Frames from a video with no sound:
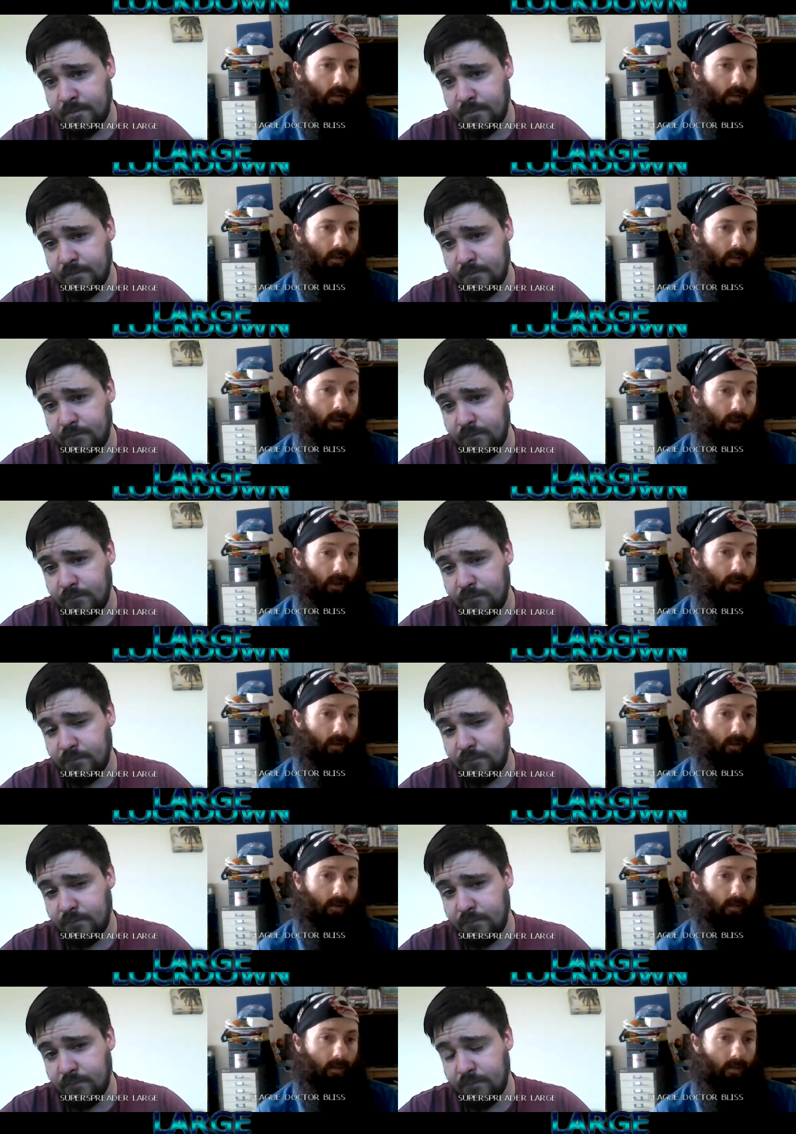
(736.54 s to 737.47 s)
Speaker 1: You know?
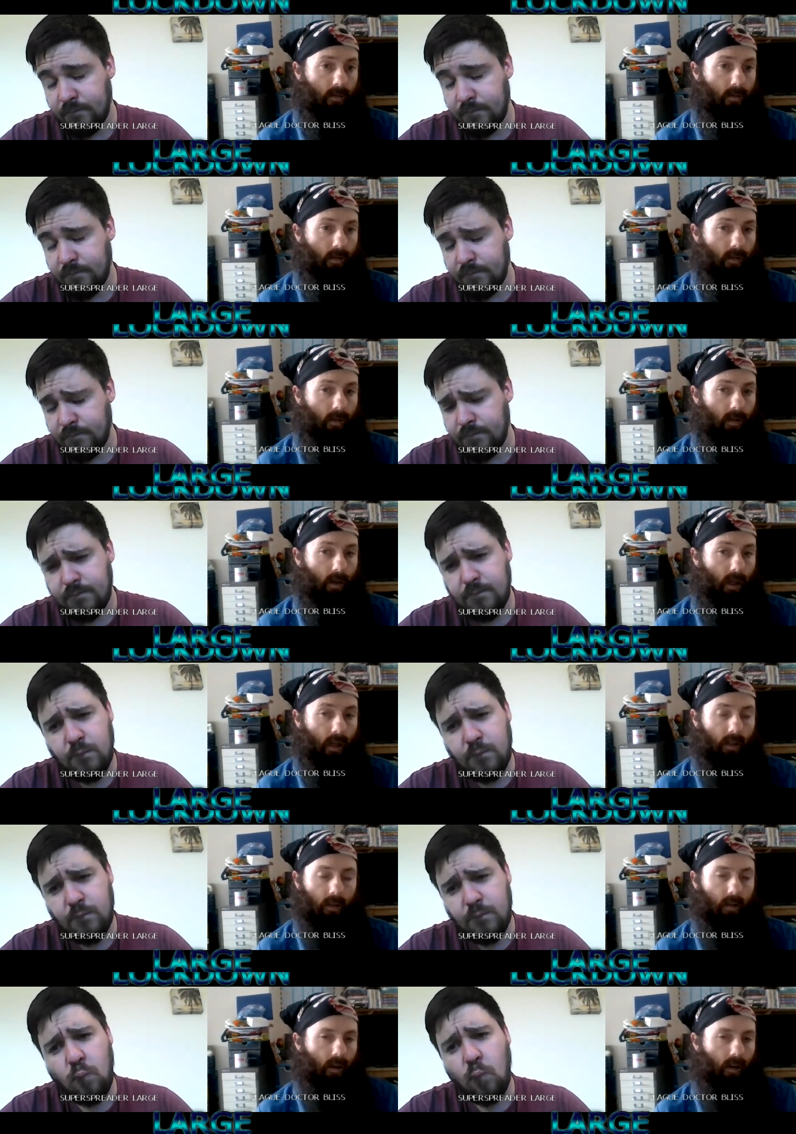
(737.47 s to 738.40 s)
And
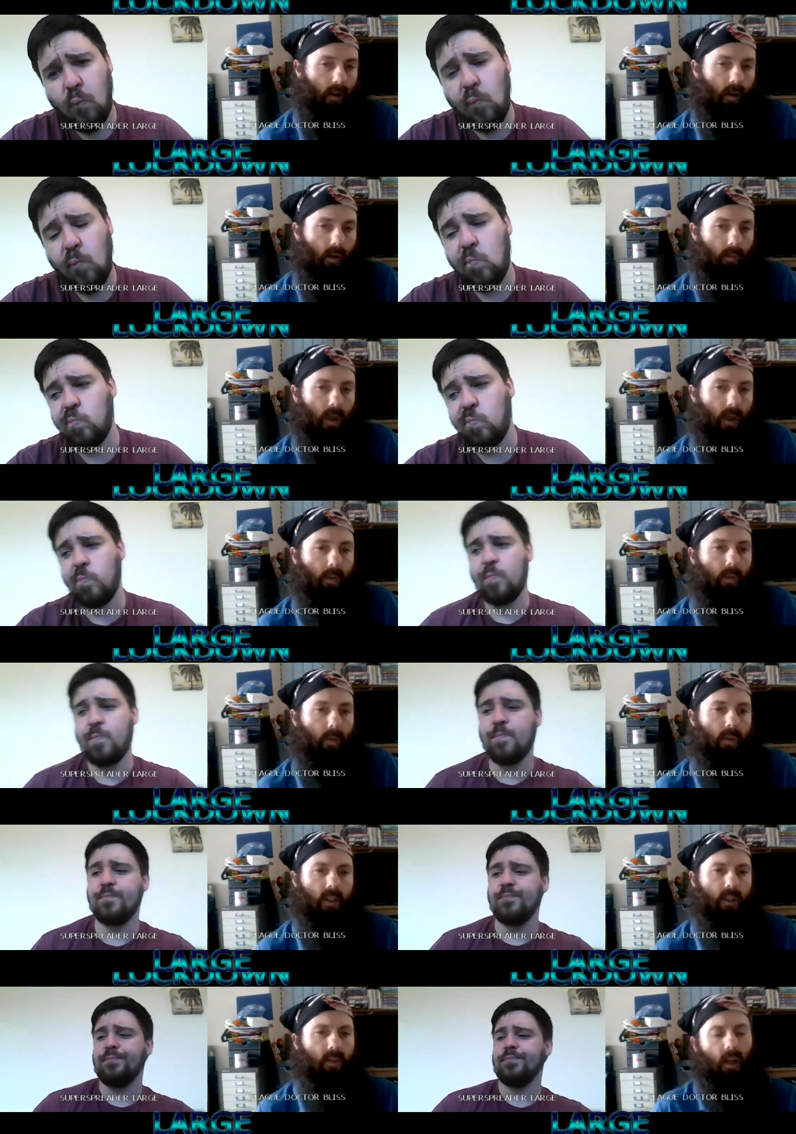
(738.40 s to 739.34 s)
and people were just
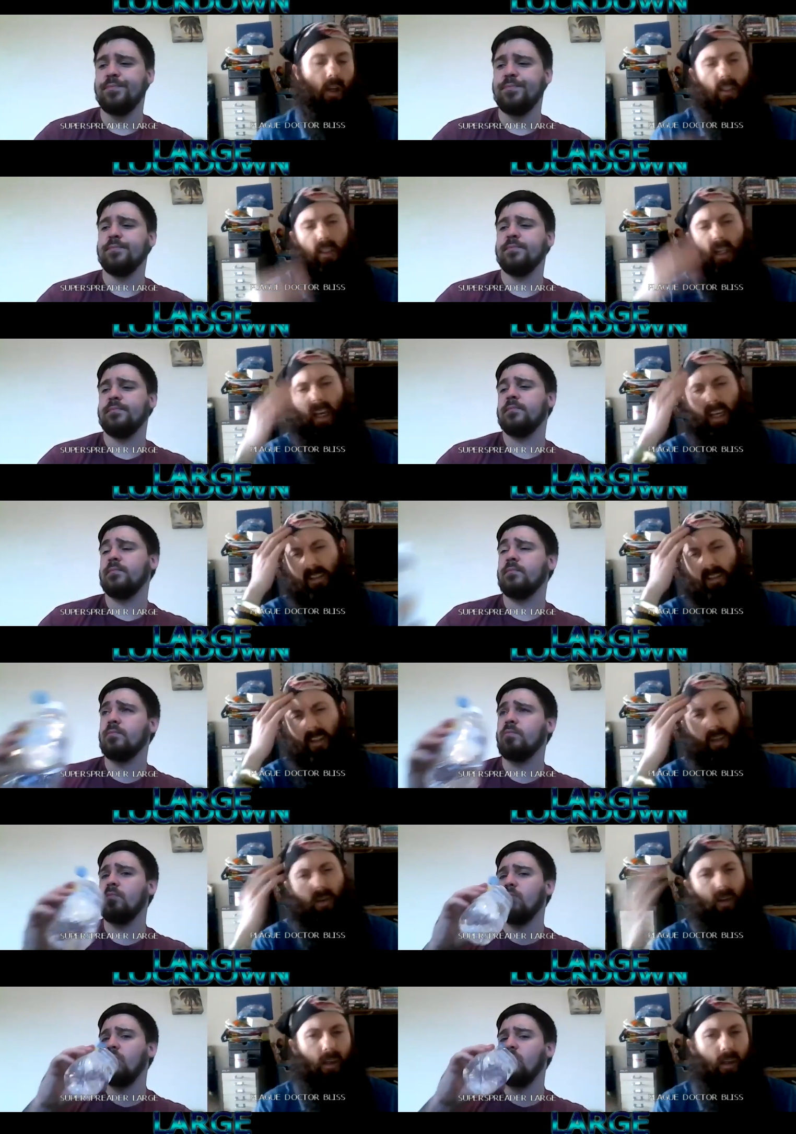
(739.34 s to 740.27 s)
scratching their heads and
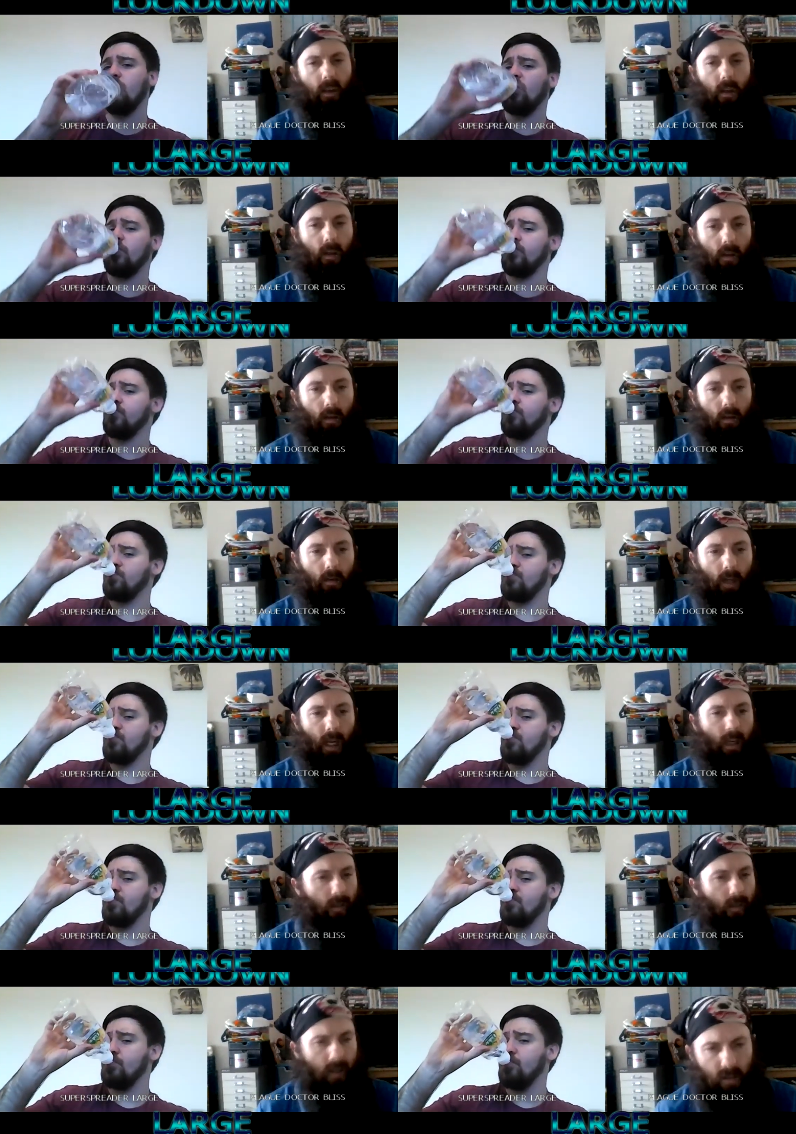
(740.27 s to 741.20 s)
going, hang on,
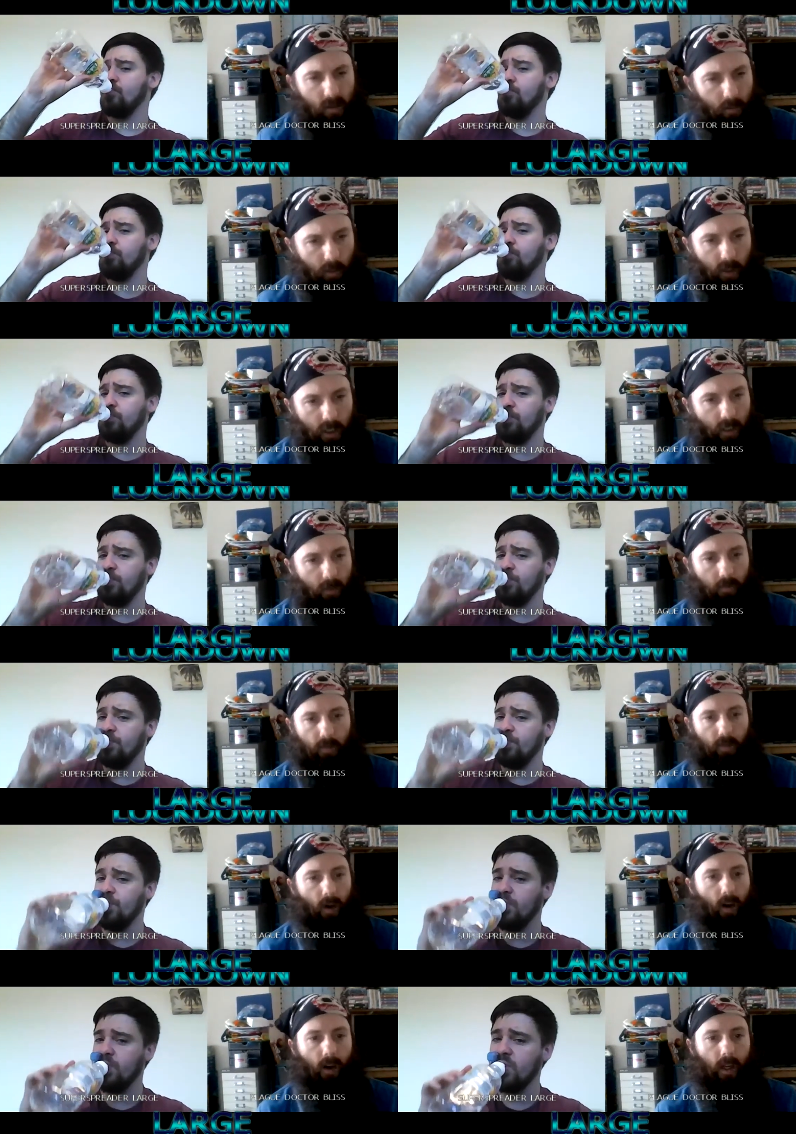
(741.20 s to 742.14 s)
this is working fine.